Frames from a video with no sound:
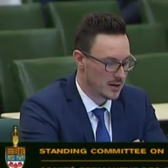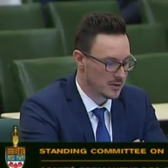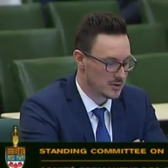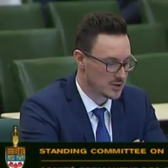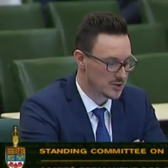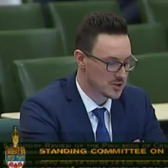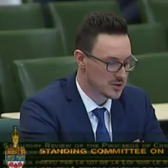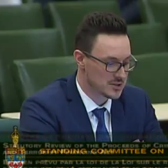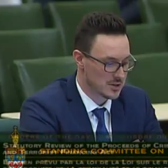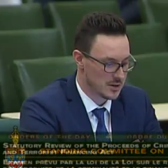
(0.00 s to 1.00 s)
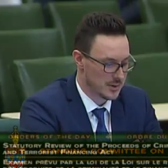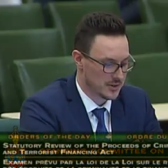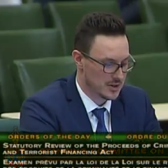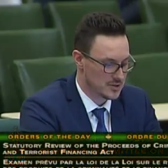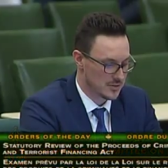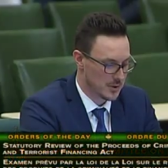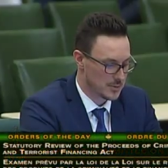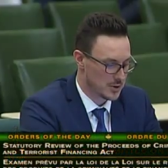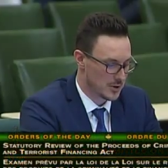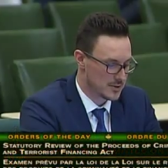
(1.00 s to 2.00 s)
There's also concern about the use of
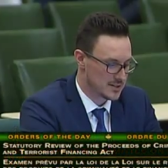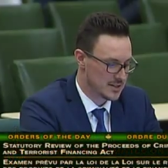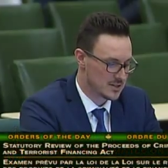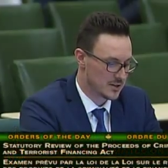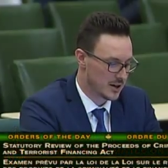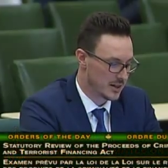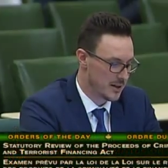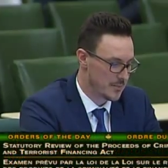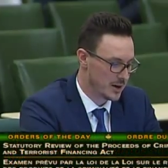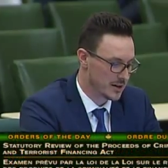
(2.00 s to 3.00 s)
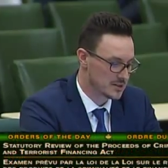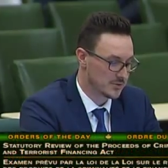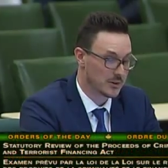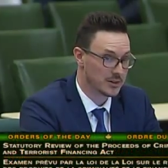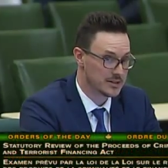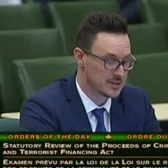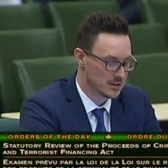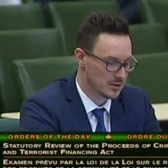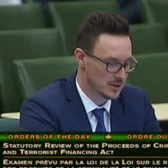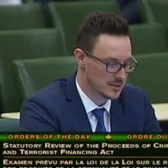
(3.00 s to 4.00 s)
cryptocurrencies on online markets for
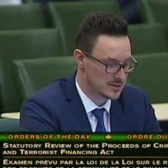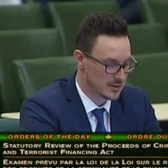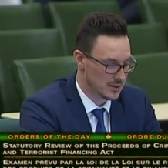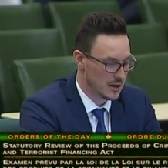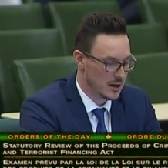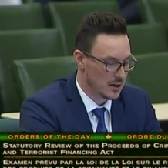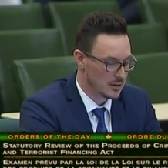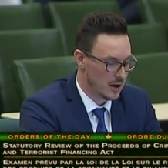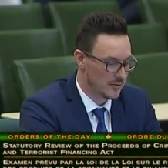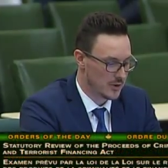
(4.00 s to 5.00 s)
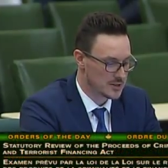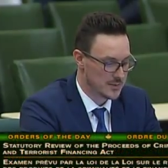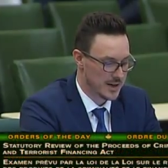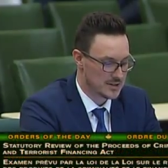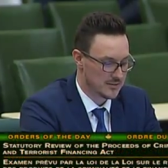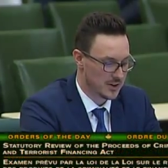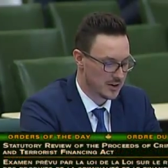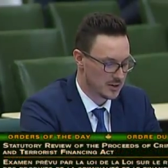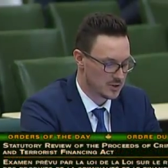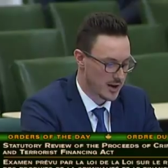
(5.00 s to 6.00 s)
illicit goods. Law enforcement has a
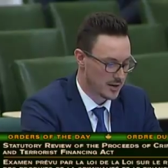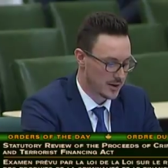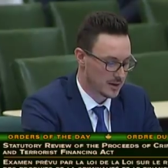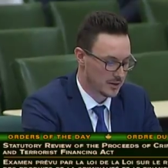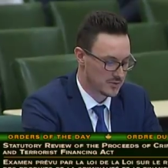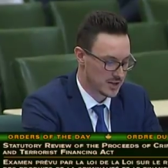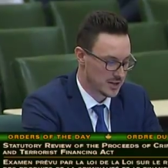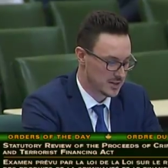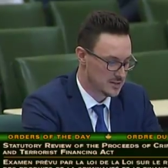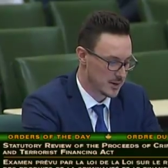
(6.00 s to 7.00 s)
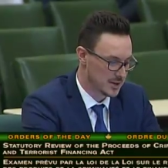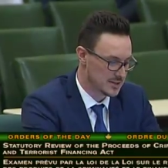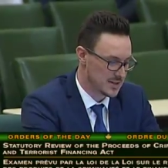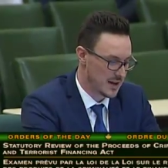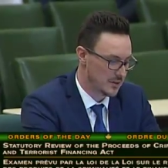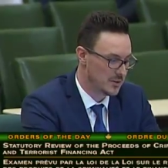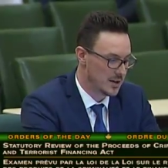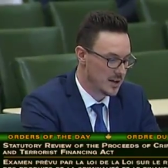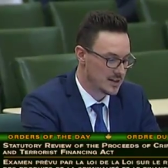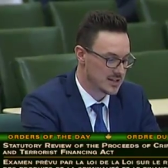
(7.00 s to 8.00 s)
very good track record of shutting these markets down,
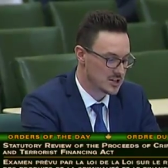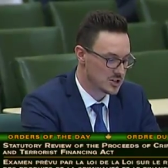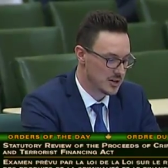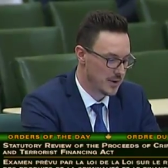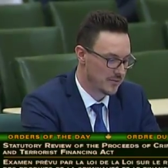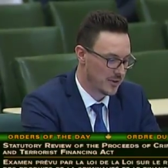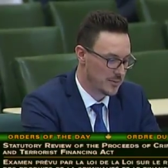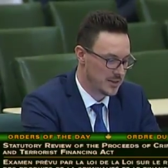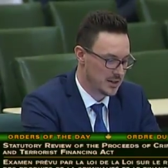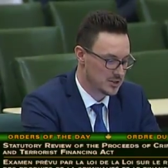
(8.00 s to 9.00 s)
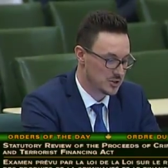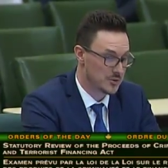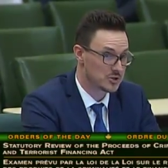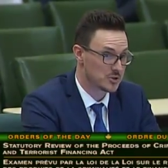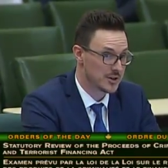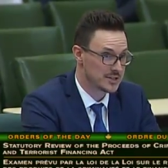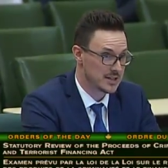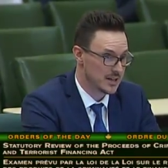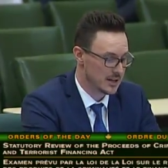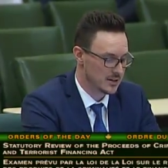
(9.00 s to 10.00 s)
essentially by framing the issue as
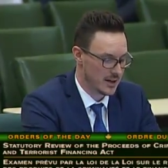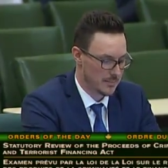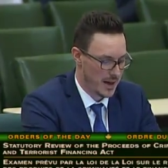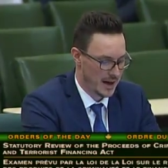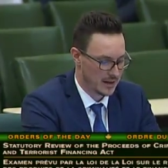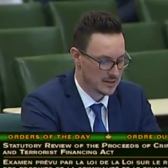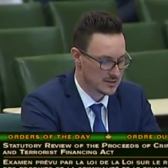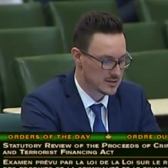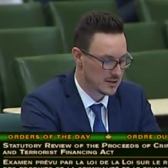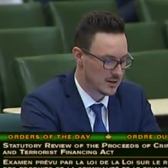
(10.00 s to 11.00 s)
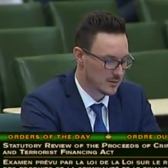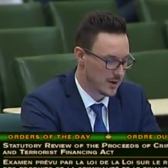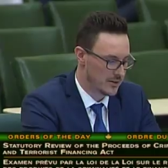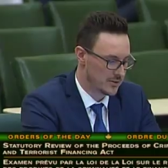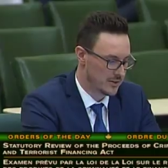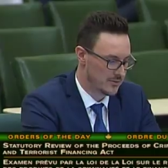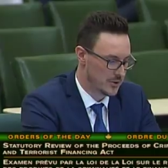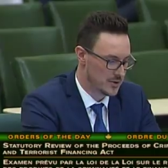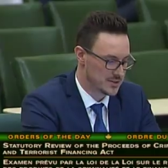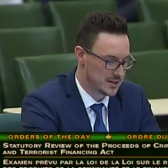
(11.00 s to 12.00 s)
tracing internet packets rather than
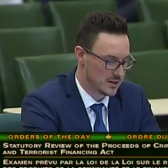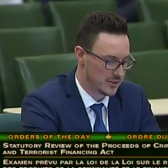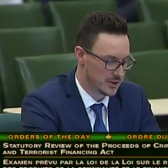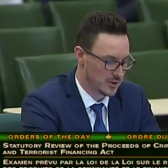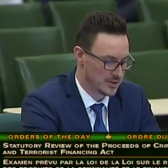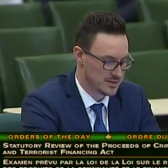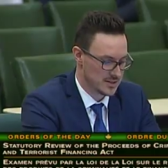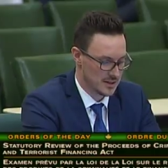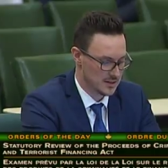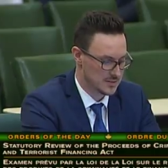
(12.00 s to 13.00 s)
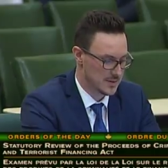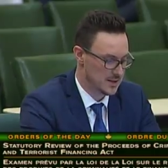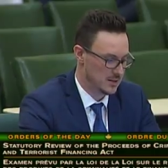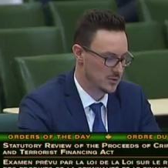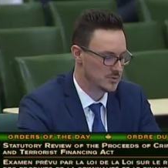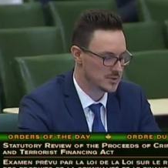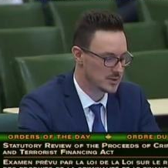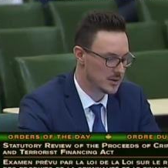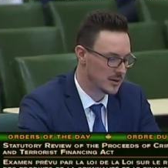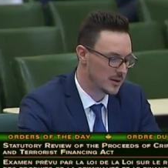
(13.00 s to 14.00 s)
focusing on the currency that is being used.